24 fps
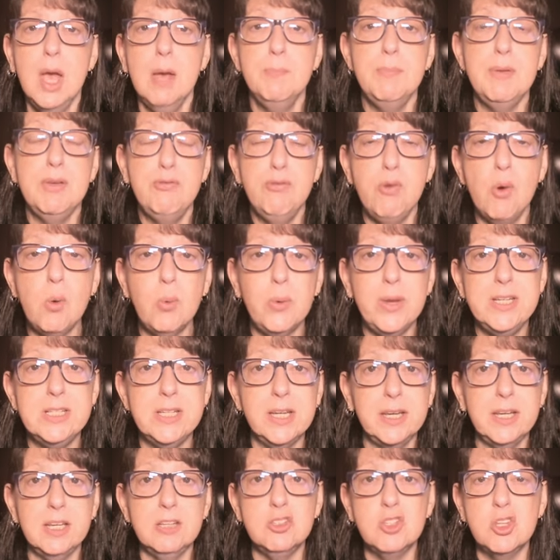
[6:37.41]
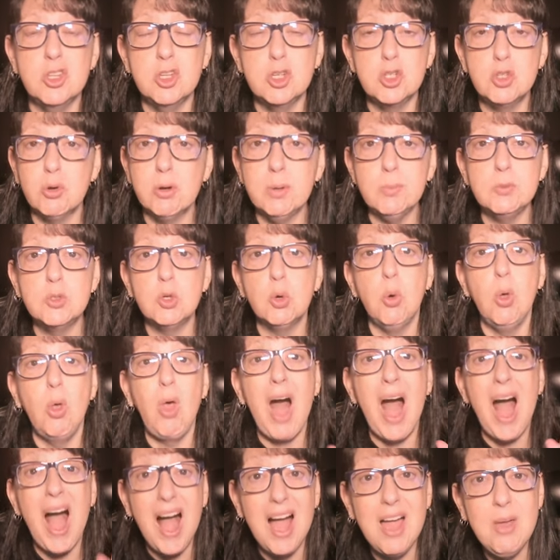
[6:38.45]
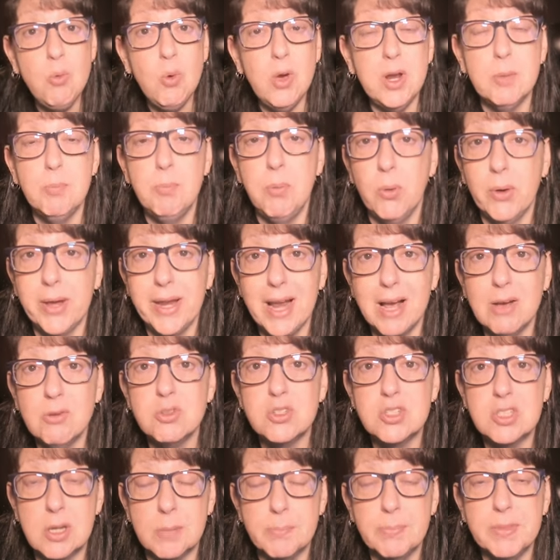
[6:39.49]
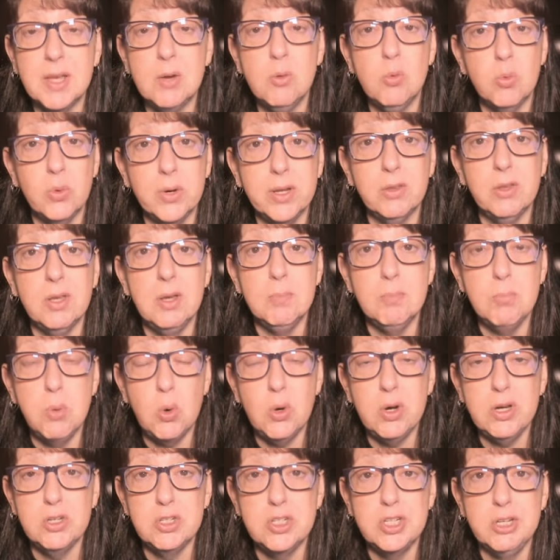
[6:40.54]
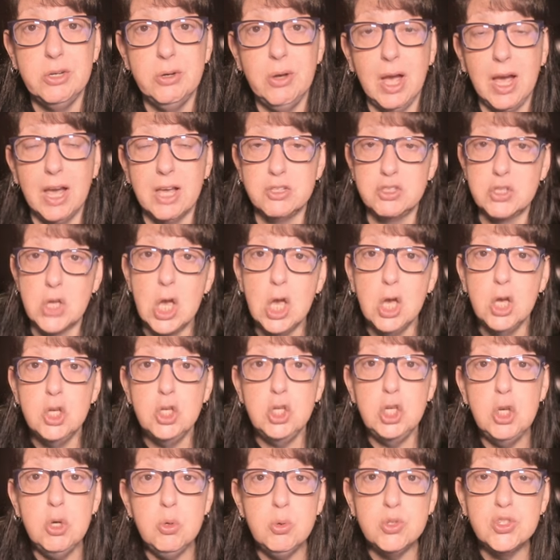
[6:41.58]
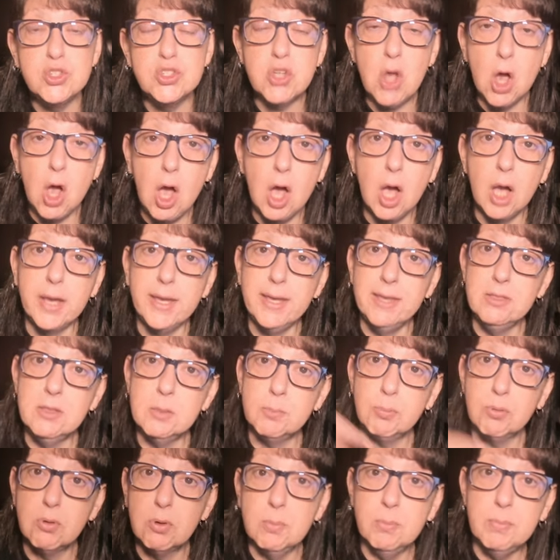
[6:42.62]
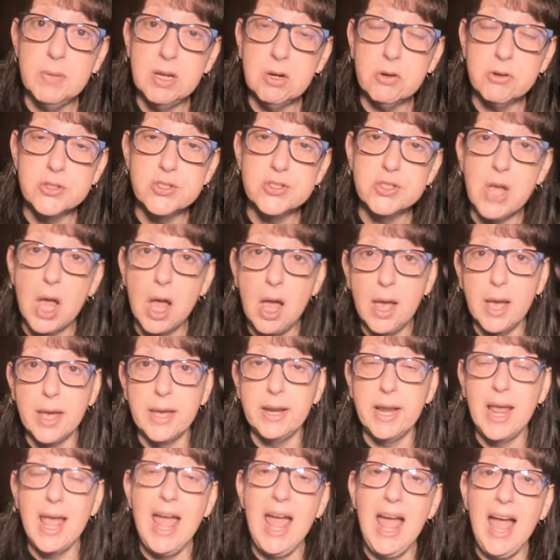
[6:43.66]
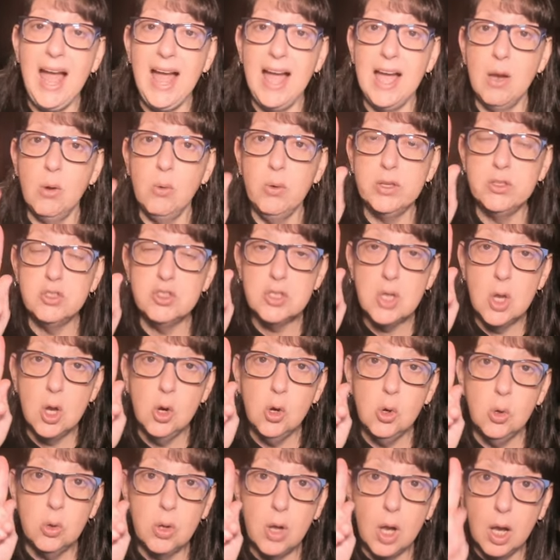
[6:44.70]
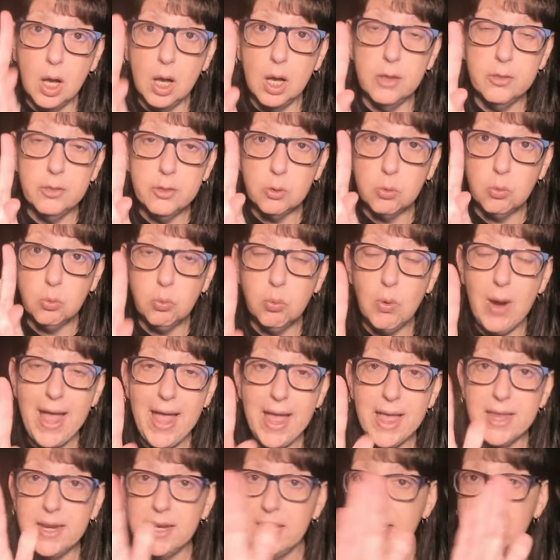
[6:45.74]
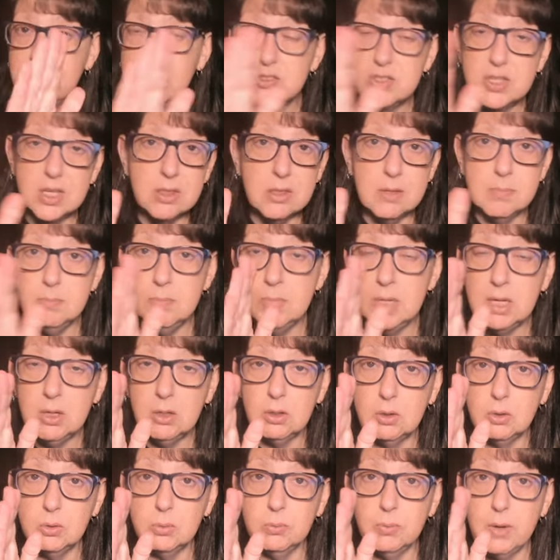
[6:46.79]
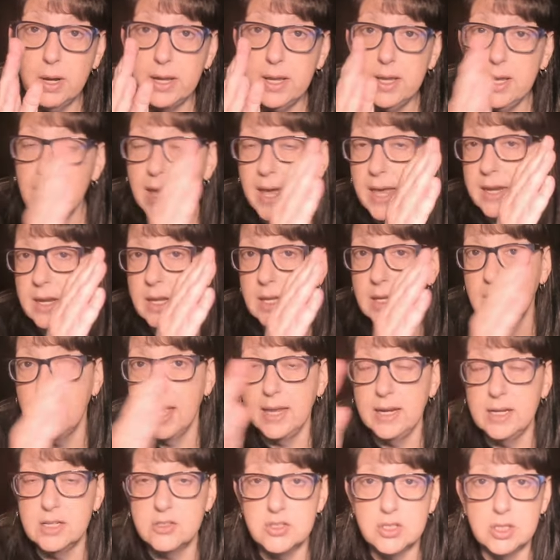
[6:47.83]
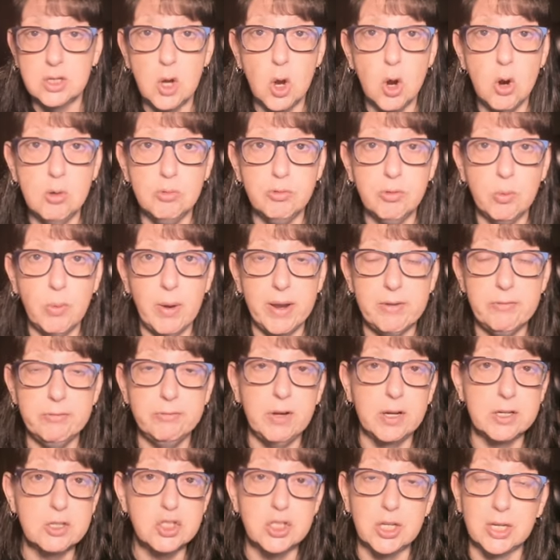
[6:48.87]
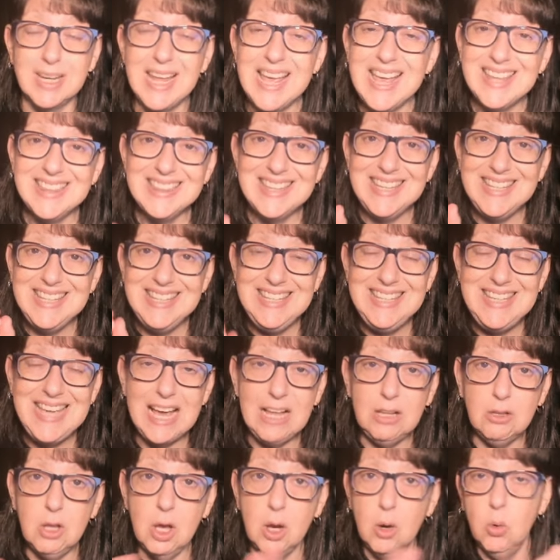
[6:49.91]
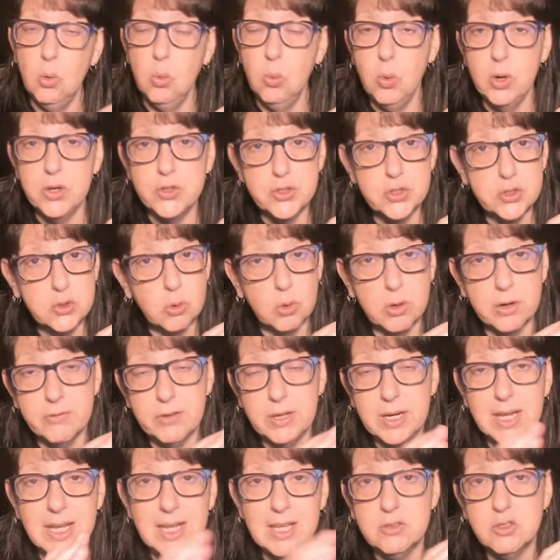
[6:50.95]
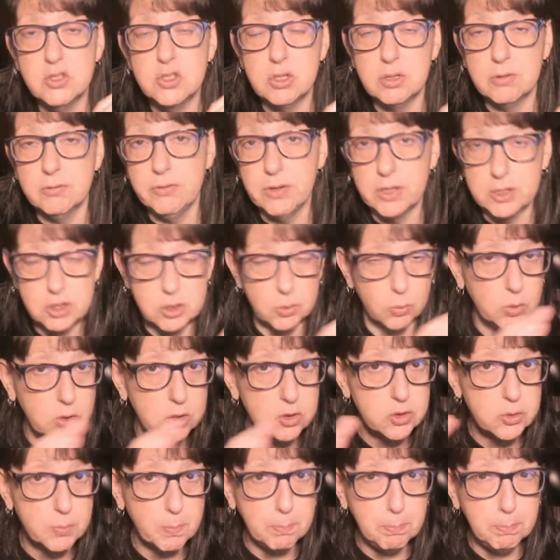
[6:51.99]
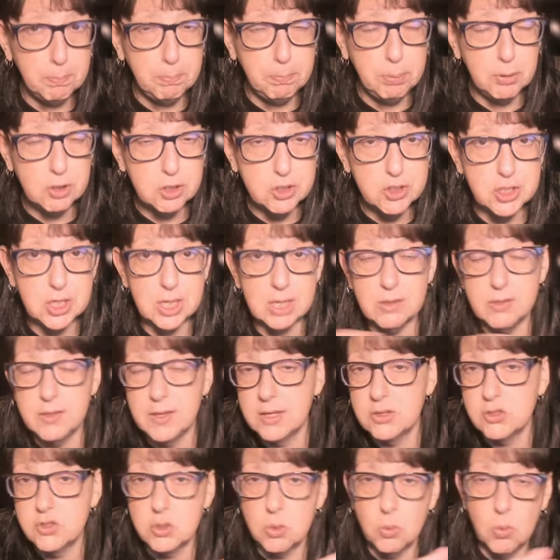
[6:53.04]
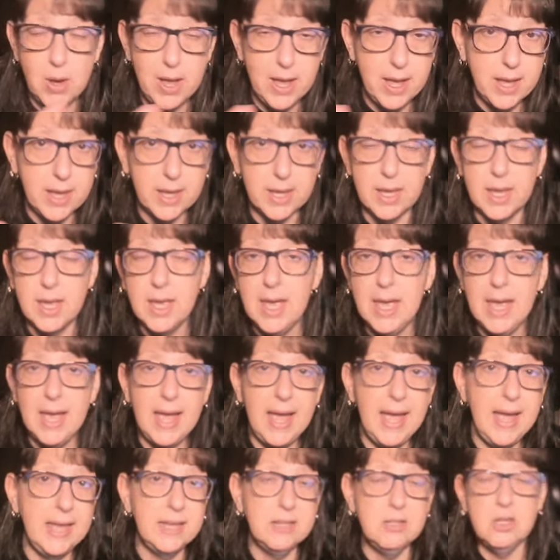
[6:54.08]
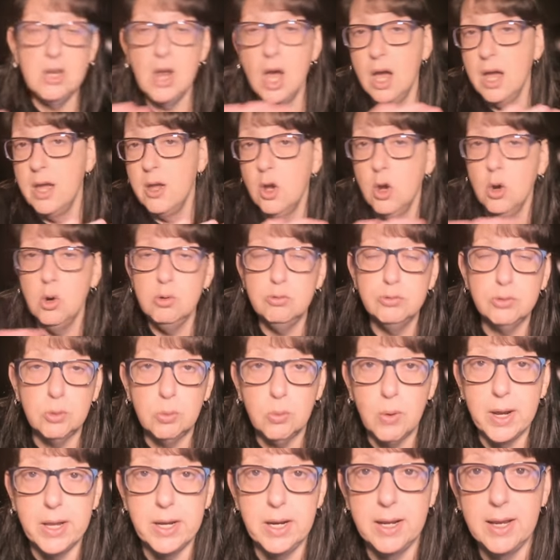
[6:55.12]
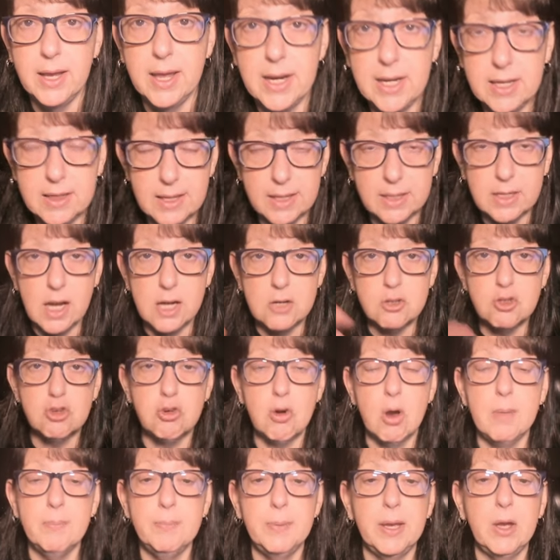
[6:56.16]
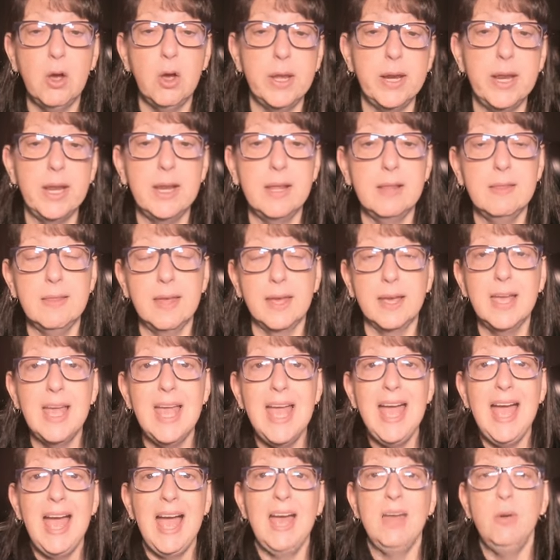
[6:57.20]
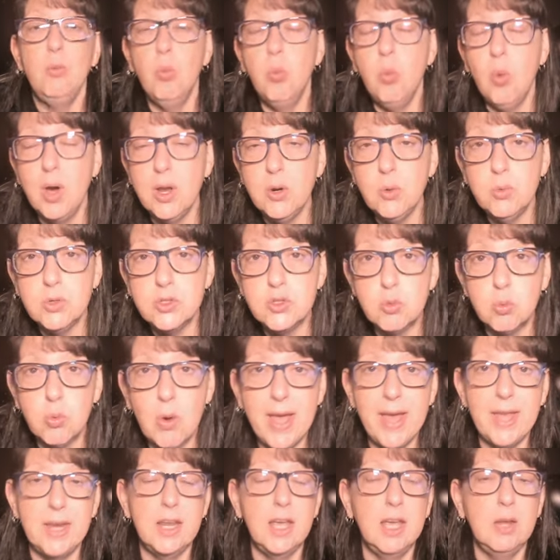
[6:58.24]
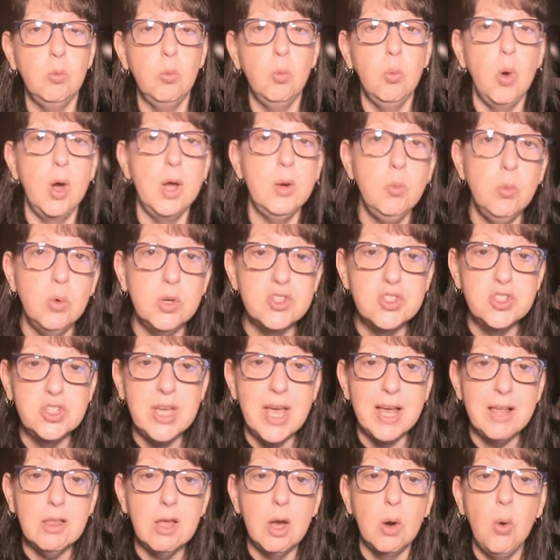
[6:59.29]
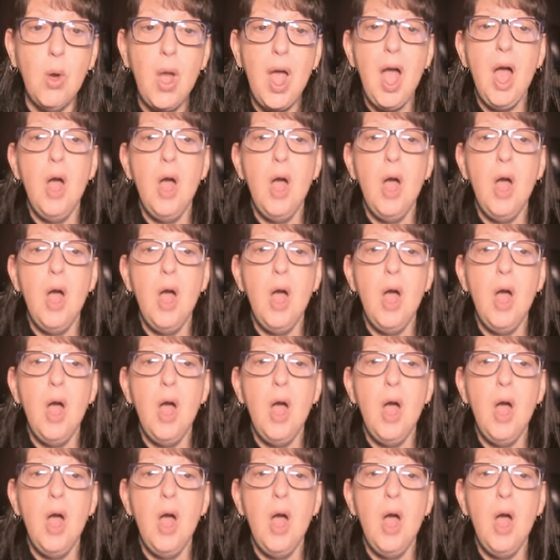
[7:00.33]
Before we dig into the Trim Tool, I want to point out something really important to you guys. You saw in the Premiere side how it's the red is in the middle, right? And it's an overwrite function. The yellow was sort of an insert function, whereas pushing things away and not overwriting anything, not tromping on anything. And one was red and one was yellow.